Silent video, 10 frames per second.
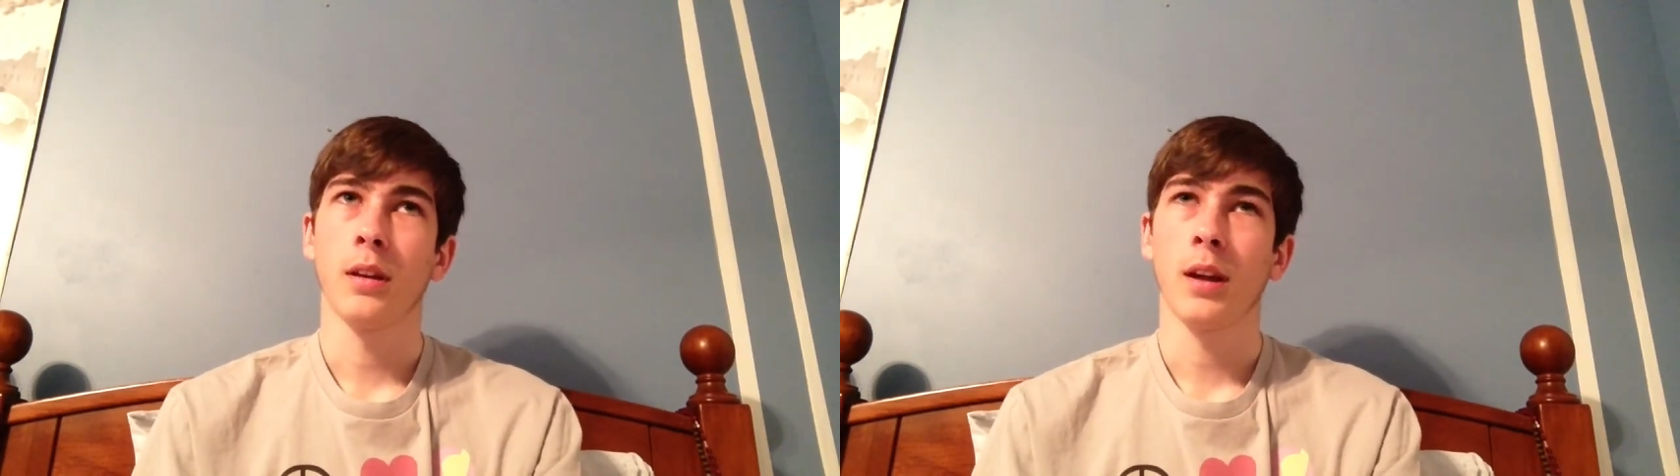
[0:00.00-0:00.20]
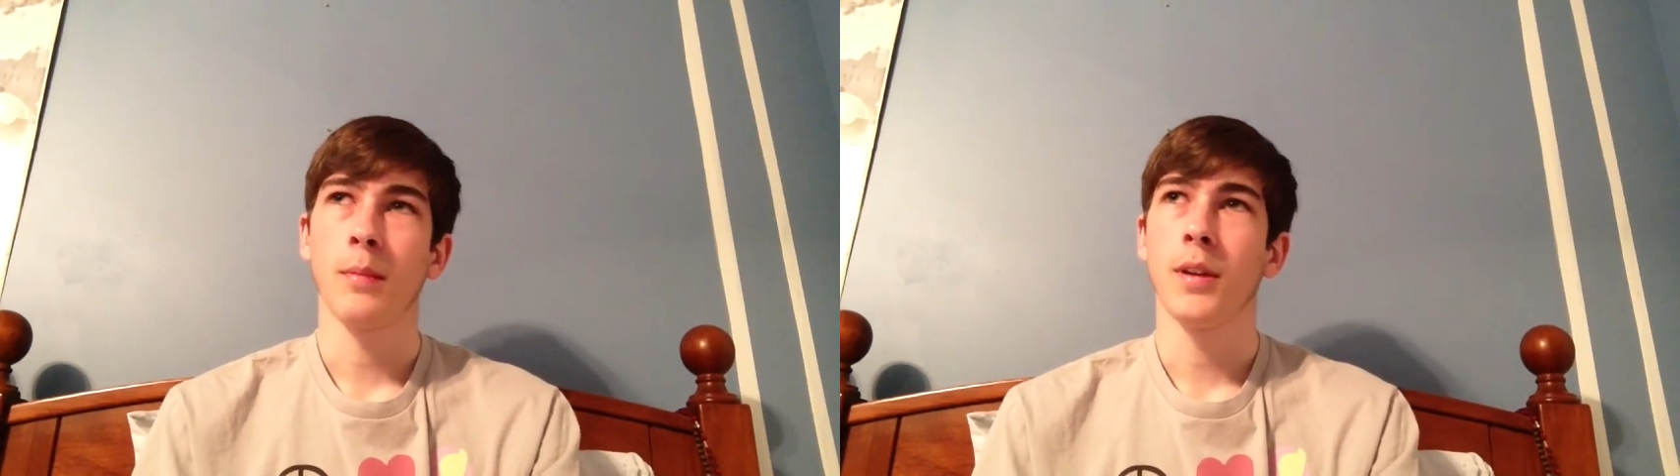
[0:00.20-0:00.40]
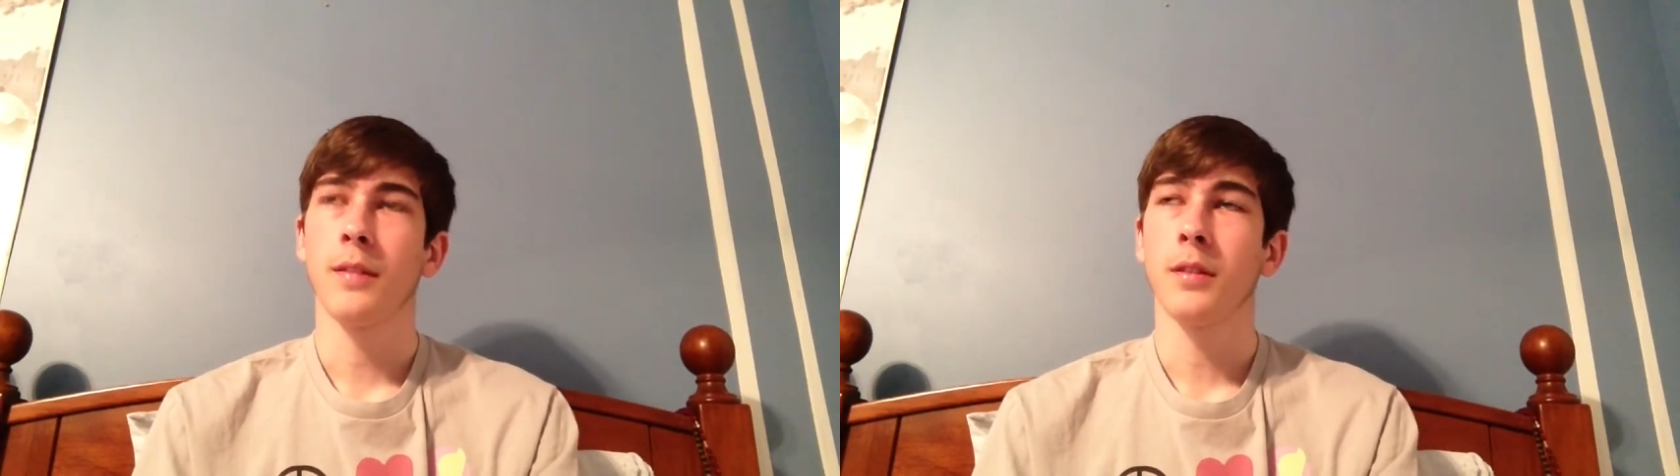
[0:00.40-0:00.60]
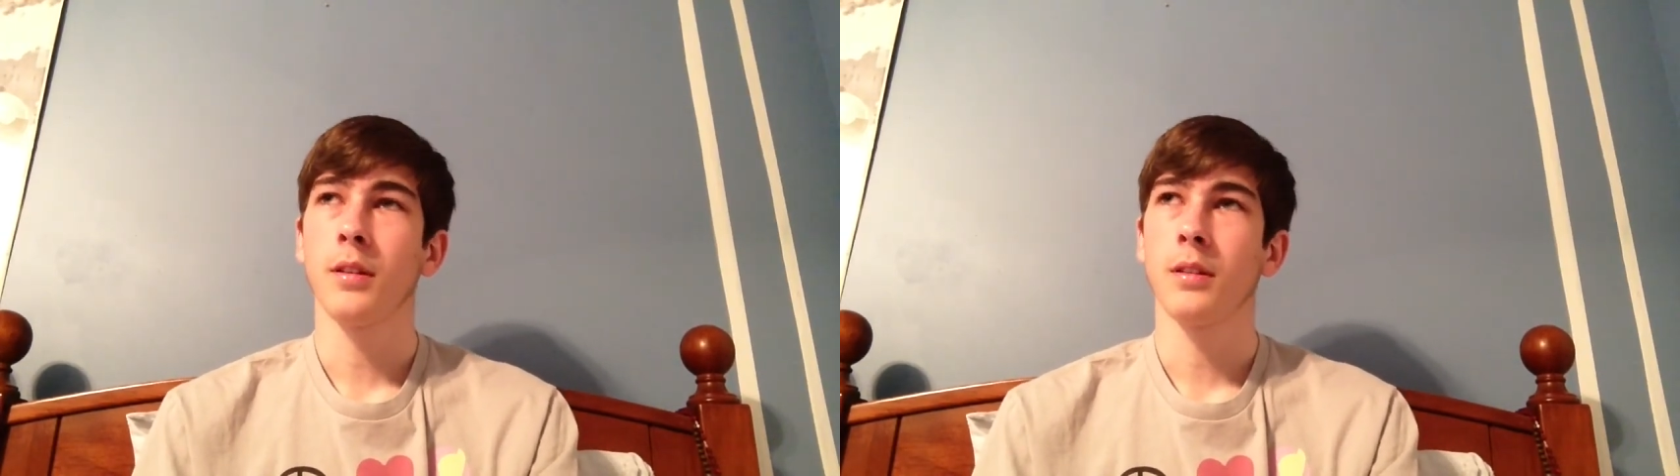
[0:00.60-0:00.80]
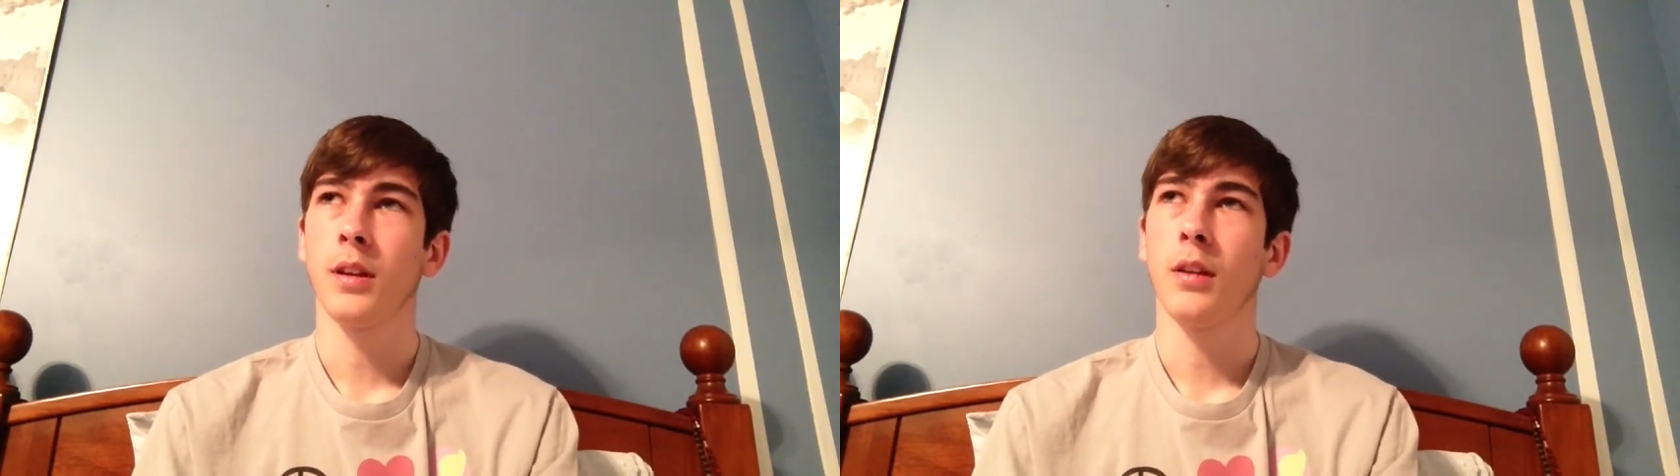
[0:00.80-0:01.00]
I'm
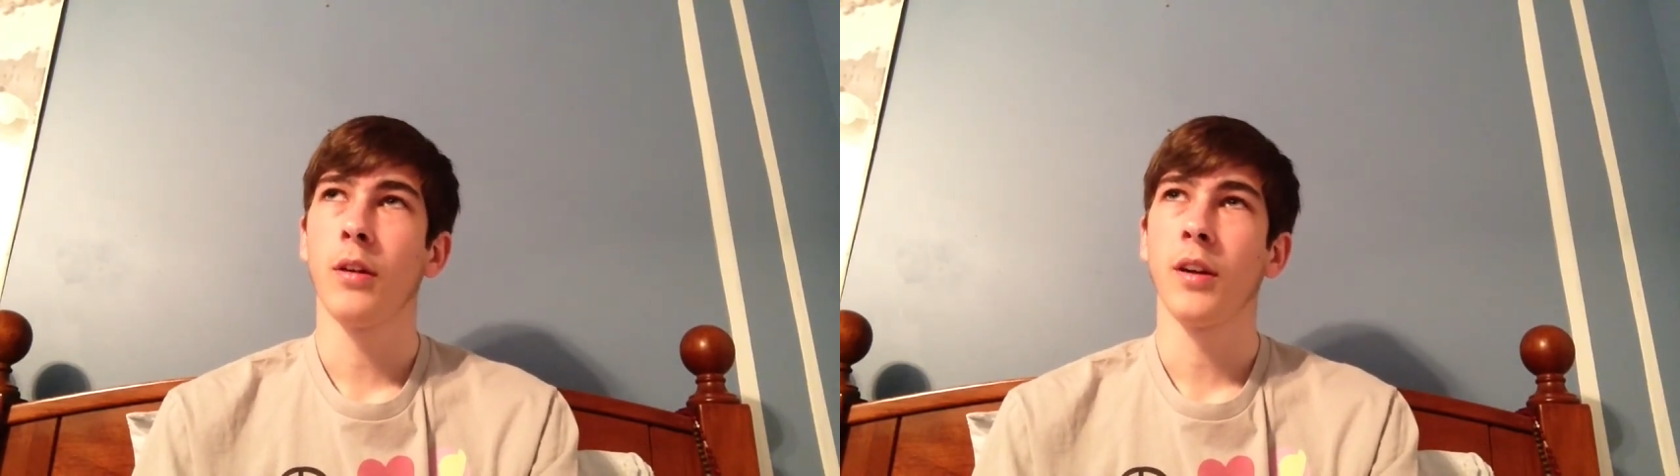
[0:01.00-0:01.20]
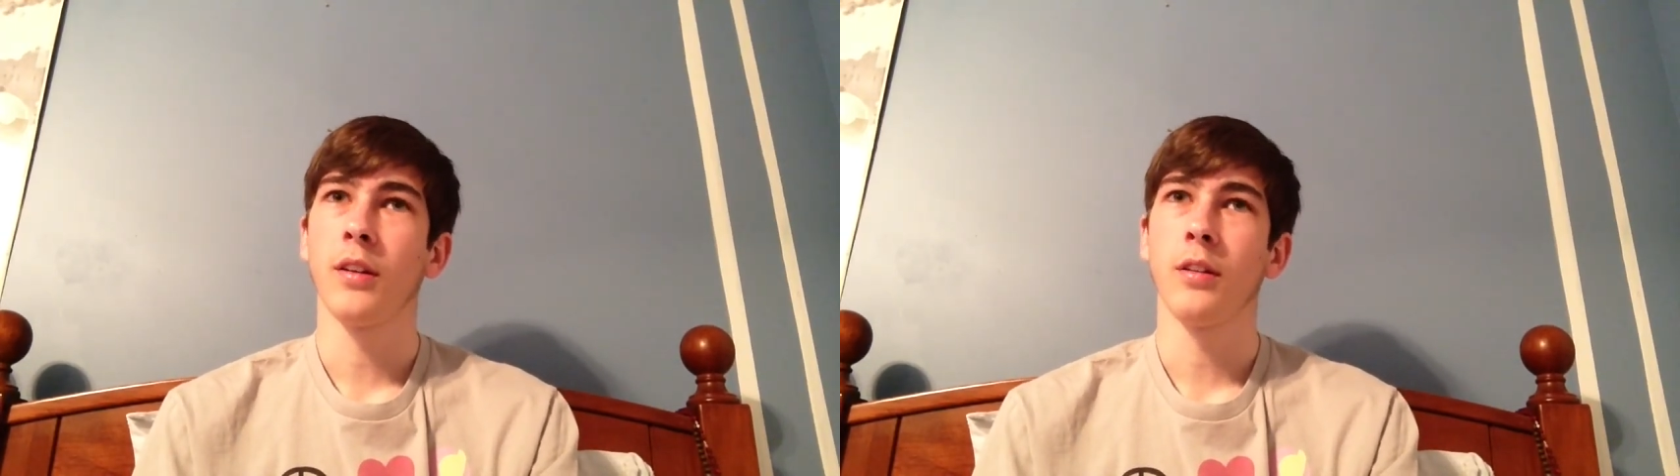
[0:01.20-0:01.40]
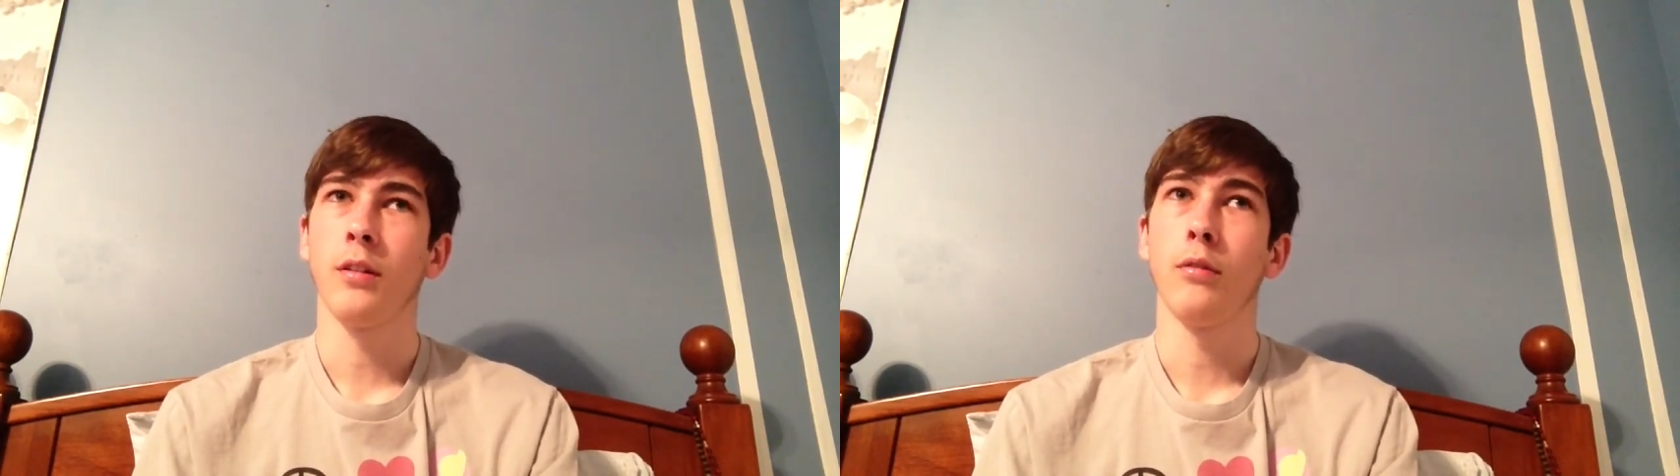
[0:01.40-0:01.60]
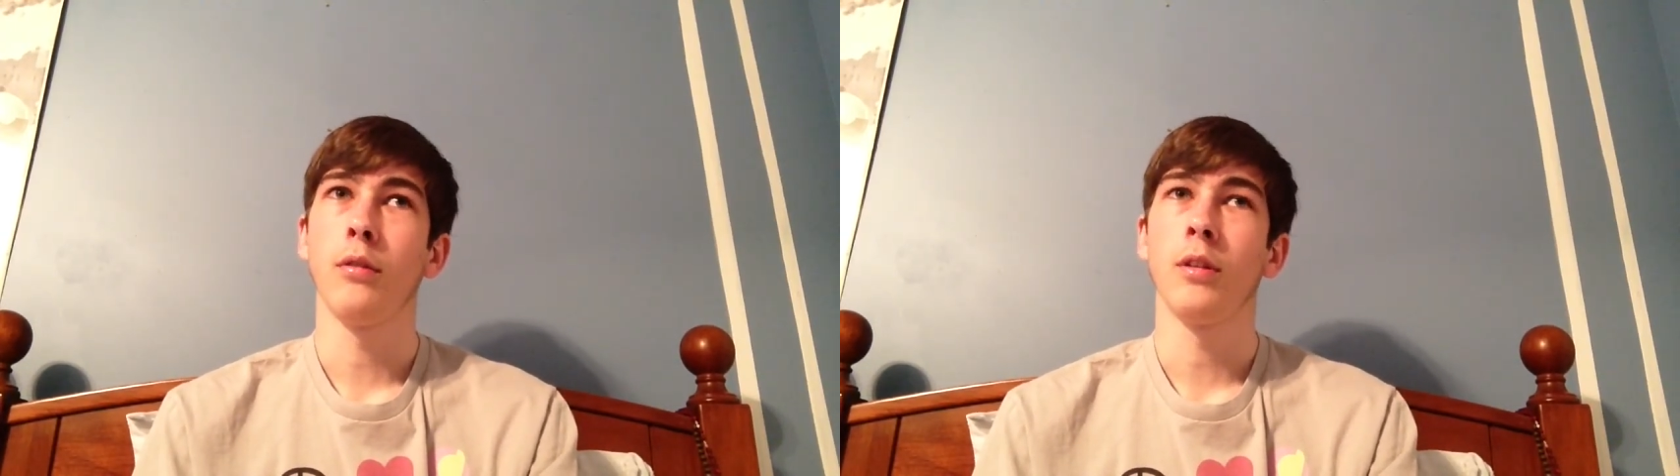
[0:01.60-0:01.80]
definitely going to